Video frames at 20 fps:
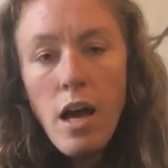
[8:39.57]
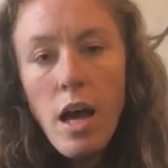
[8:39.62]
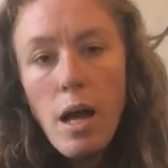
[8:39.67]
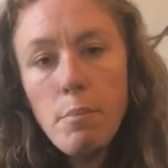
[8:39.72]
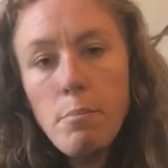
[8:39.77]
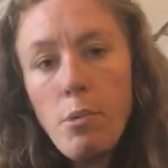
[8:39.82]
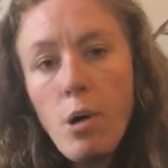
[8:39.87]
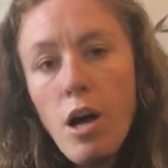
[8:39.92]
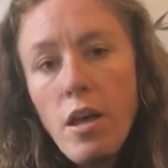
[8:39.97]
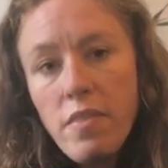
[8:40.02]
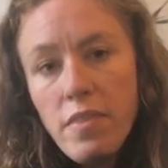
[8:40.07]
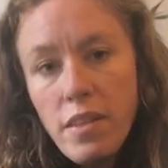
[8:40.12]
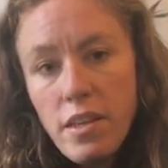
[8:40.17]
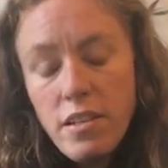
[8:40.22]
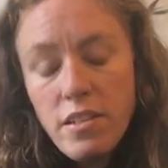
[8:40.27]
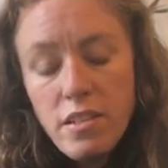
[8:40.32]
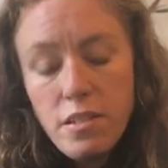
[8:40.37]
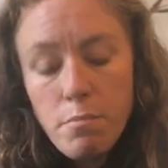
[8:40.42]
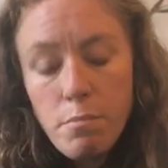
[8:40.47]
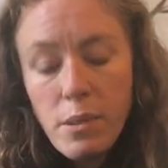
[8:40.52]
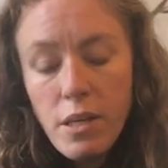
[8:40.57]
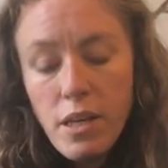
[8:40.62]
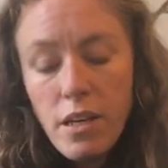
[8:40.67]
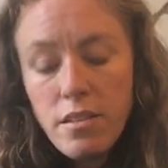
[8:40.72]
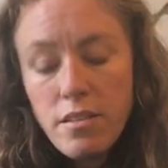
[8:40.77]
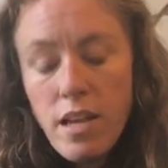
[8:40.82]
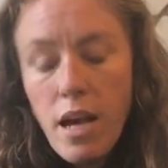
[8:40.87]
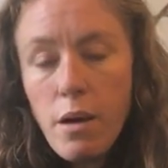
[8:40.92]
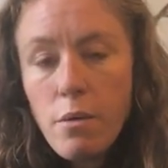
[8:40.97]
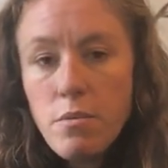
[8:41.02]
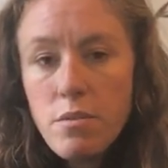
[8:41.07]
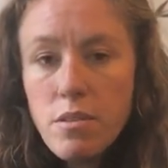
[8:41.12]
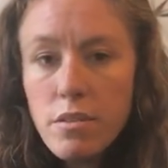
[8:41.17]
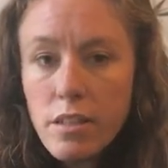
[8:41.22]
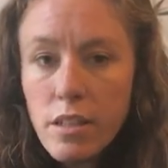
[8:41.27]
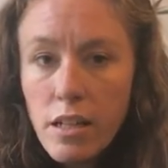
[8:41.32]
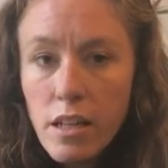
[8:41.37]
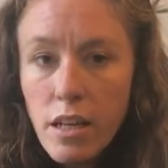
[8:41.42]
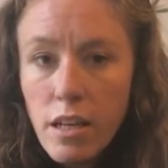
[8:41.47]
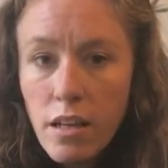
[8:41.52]
i bought this because i was
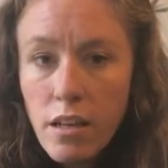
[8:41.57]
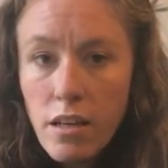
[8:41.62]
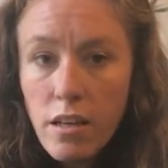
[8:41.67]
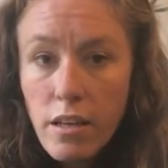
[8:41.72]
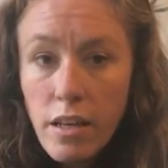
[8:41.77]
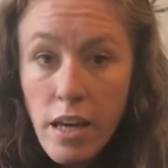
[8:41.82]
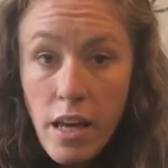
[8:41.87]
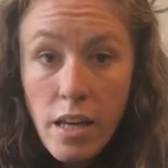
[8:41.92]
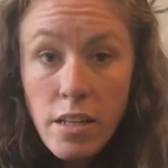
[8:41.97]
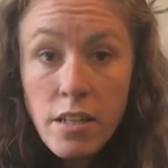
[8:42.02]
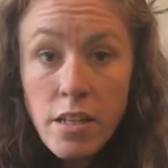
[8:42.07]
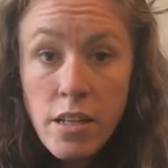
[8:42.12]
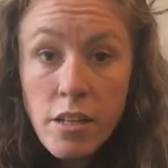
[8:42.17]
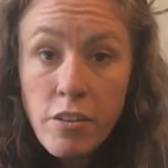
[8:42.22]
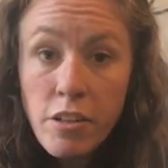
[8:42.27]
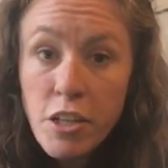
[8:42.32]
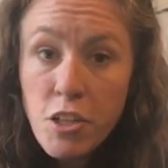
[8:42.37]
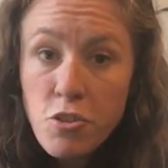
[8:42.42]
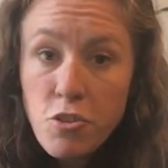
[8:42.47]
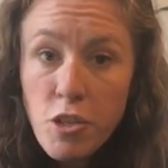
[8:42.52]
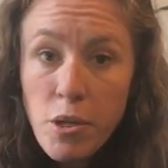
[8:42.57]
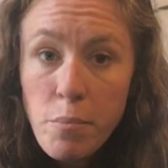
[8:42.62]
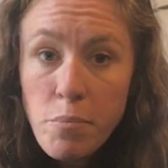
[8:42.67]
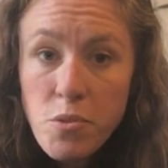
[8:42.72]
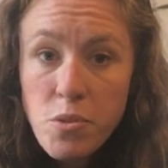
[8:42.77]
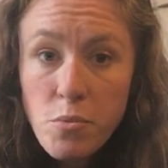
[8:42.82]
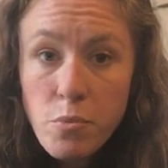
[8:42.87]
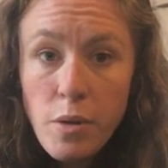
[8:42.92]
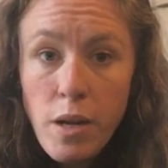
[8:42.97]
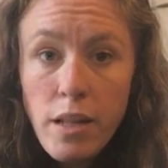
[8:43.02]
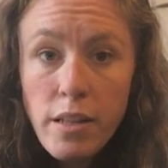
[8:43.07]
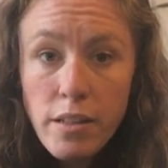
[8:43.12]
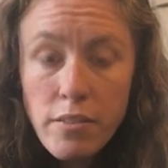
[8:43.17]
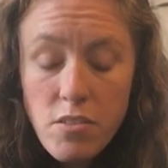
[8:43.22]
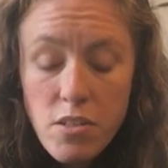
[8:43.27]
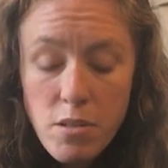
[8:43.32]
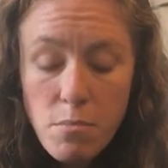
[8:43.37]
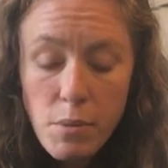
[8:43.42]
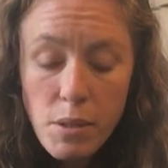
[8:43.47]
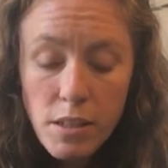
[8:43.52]
leading canyoneering trips when i
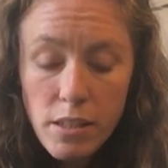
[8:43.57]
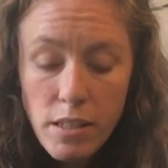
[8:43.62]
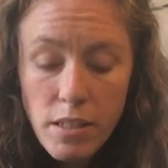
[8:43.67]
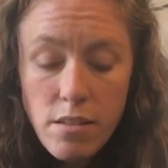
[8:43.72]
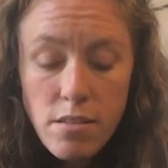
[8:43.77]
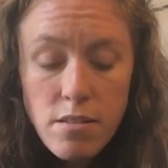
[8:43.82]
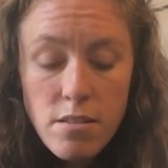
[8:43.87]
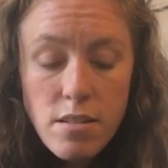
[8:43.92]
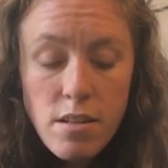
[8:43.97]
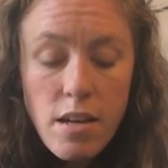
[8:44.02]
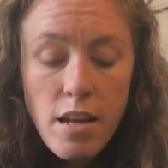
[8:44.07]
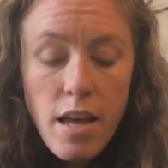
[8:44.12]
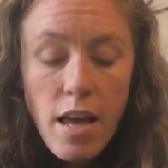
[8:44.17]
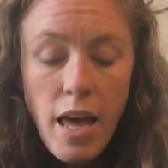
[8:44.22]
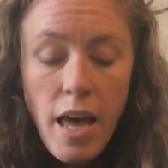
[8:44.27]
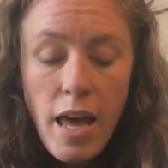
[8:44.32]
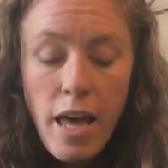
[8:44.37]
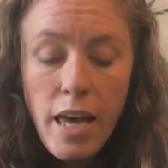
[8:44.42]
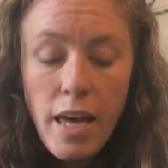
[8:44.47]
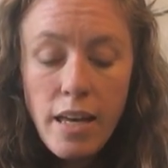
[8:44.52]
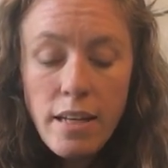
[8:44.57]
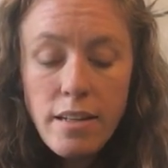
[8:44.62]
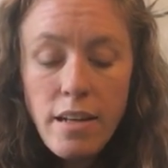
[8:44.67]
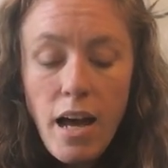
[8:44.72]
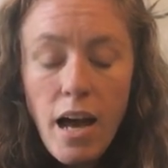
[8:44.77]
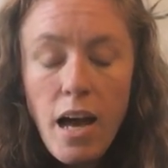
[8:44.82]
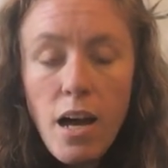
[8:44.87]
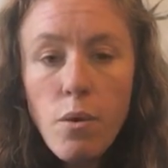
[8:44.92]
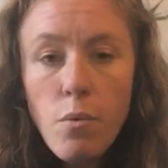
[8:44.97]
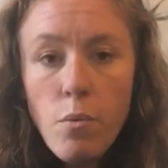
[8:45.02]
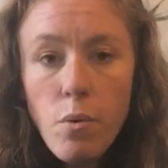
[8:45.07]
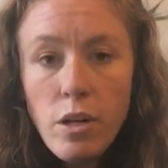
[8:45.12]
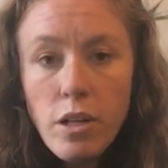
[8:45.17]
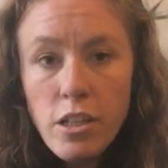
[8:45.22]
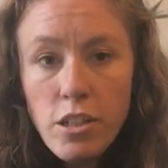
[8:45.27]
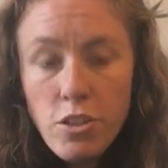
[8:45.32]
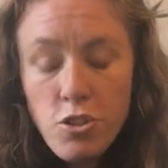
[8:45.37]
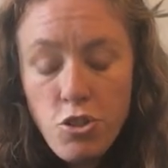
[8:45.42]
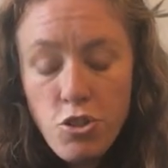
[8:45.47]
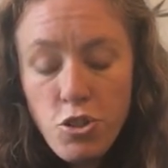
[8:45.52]
lived in the middle east and I
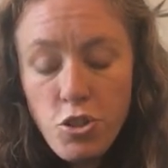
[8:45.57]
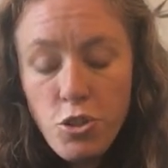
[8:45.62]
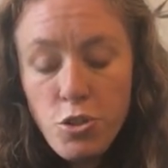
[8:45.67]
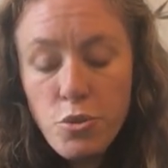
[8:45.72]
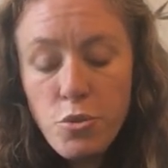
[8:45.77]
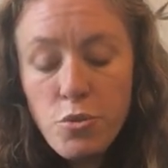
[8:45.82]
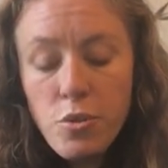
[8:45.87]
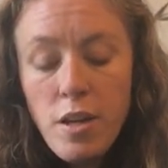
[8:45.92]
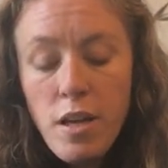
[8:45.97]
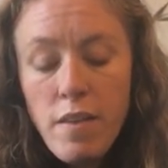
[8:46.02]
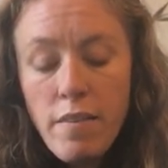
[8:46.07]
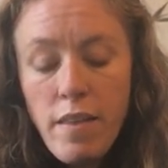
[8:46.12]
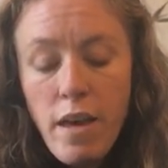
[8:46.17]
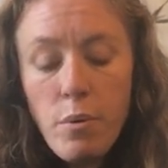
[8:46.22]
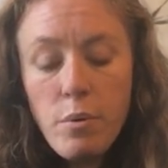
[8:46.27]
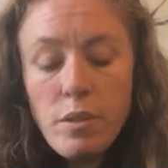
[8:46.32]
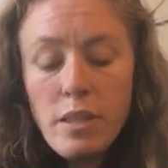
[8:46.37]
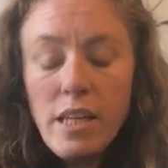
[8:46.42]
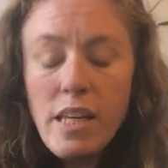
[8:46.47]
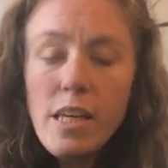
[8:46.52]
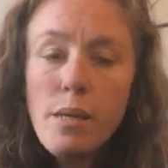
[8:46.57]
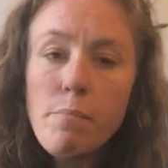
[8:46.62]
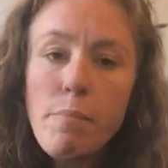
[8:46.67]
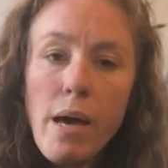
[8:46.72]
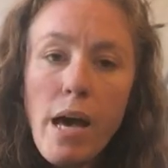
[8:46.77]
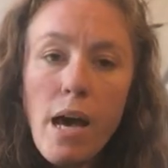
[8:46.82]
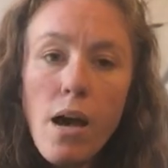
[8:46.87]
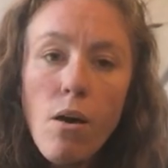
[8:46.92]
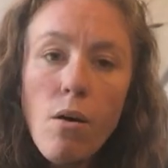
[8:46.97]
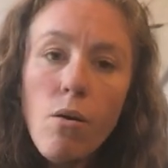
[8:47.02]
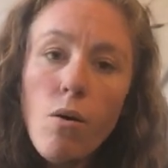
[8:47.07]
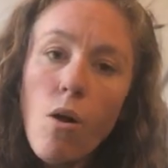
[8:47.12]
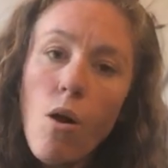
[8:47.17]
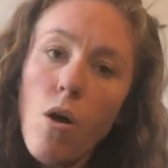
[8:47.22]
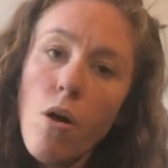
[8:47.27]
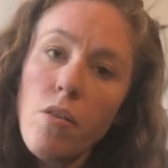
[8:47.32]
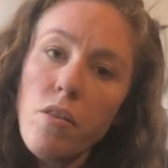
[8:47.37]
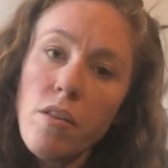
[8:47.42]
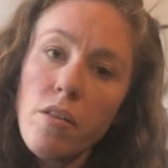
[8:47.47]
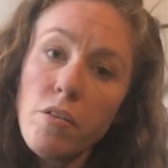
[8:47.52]
wanted a shoe that would keep out
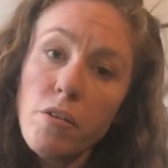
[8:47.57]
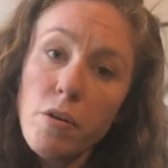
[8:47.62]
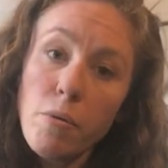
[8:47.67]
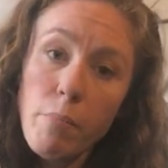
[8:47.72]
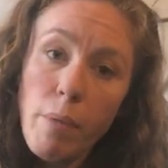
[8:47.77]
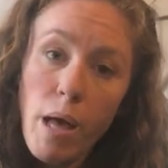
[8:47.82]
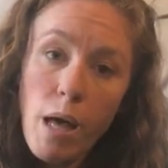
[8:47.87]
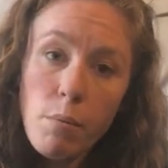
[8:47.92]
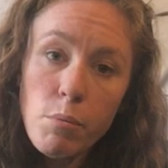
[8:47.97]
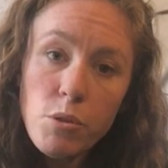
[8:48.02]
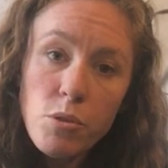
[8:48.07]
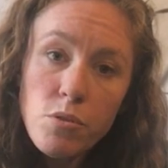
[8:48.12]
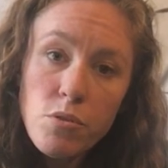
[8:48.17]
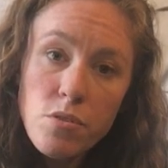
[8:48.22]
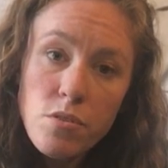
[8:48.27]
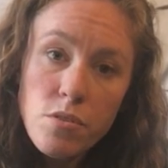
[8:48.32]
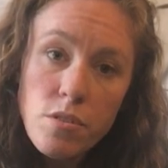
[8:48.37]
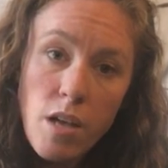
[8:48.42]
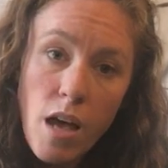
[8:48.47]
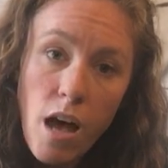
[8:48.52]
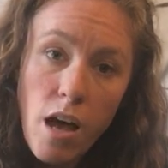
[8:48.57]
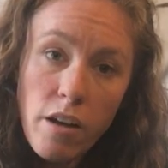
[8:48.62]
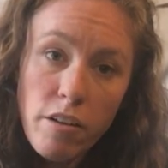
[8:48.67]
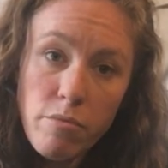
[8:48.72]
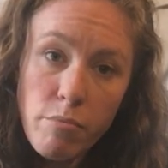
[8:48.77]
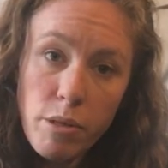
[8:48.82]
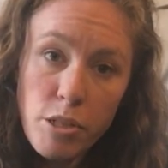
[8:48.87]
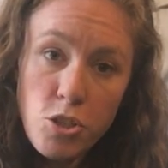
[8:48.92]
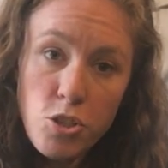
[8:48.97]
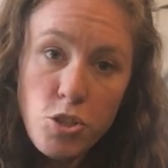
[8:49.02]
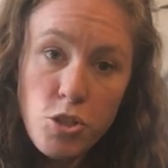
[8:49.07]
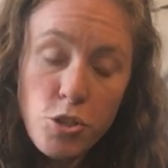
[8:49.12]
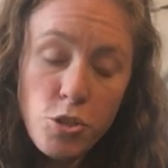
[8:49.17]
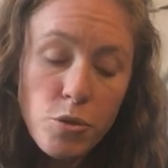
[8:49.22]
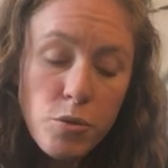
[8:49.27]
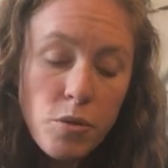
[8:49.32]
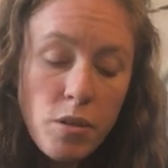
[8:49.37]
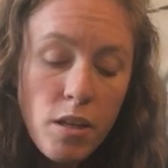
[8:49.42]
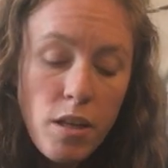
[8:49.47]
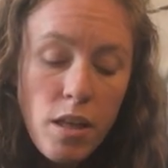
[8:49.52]
all the little pebbles out of my
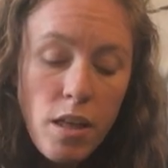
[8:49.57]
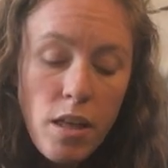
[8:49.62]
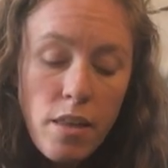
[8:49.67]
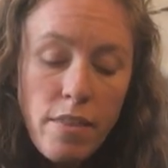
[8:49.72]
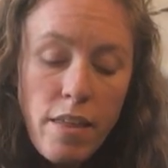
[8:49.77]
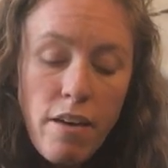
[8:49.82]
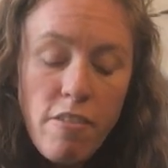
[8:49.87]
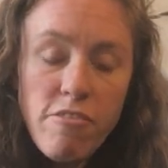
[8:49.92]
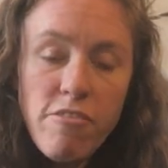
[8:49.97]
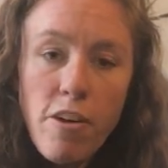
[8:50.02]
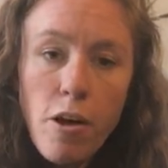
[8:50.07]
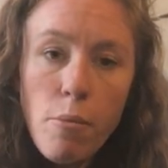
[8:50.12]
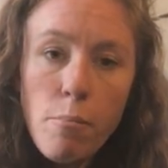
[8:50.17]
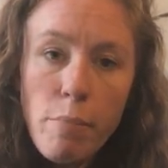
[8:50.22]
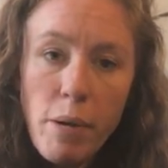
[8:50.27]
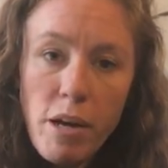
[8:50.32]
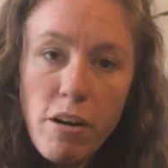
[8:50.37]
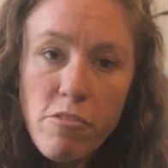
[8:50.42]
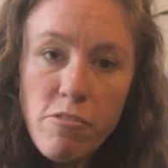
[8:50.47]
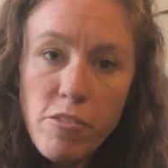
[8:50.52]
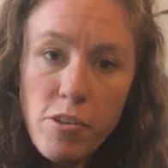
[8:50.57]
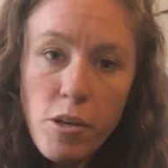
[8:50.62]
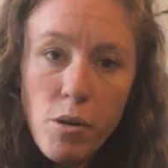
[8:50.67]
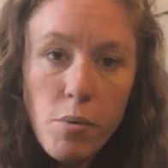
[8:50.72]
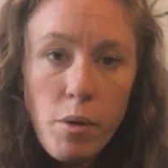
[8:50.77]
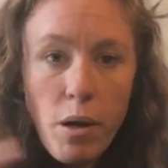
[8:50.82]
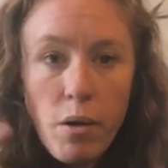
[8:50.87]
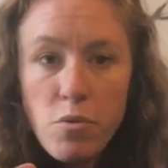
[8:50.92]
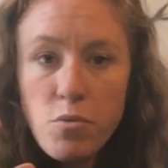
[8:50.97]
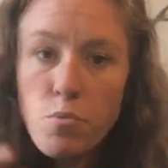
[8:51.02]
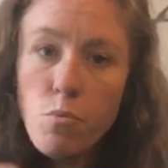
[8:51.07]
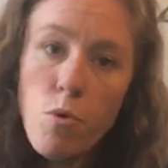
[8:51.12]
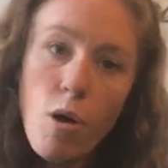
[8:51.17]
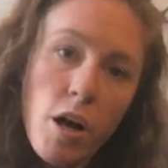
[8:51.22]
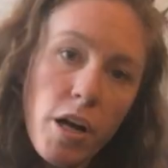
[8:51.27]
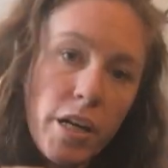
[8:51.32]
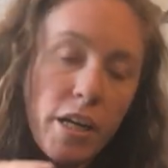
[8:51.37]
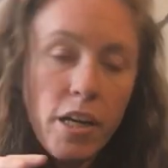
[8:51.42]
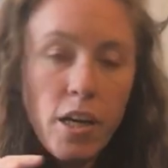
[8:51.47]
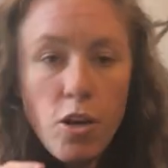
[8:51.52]
shoe that felt barefoot when I was
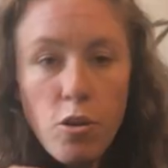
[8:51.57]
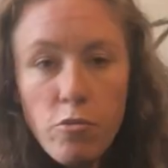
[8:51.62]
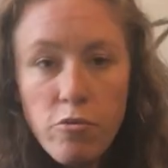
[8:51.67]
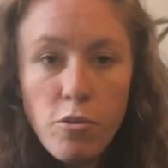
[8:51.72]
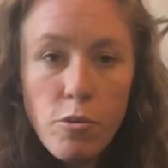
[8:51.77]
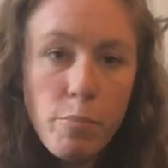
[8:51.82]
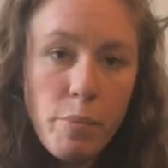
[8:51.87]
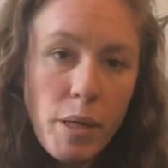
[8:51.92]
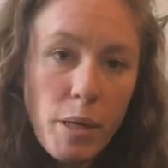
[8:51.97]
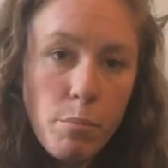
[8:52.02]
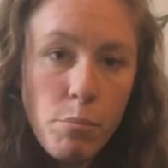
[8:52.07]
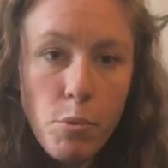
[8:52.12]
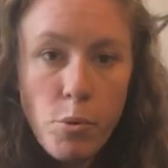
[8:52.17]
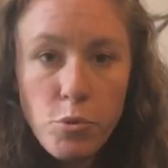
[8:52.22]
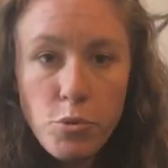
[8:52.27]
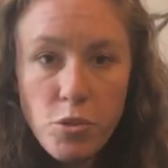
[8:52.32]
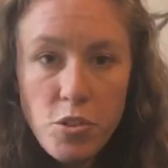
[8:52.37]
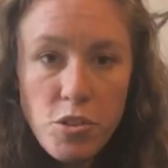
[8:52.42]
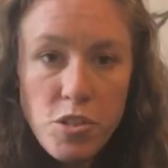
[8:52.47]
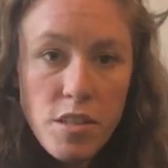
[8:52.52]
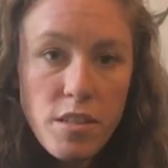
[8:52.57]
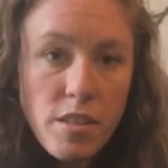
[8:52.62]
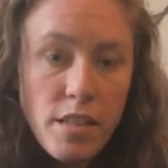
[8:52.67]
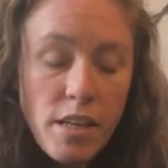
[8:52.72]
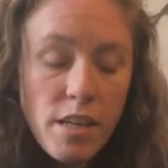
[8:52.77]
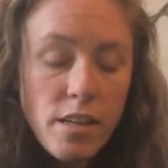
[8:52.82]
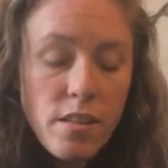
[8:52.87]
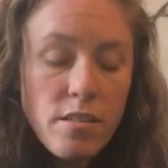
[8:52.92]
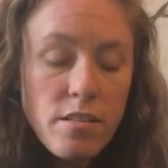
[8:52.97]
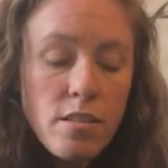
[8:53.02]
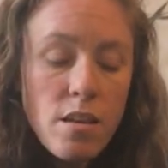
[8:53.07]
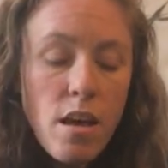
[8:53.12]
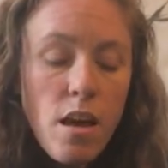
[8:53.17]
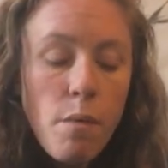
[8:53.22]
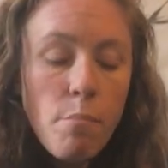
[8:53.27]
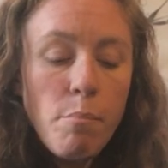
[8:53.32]
walking over big boulders and things,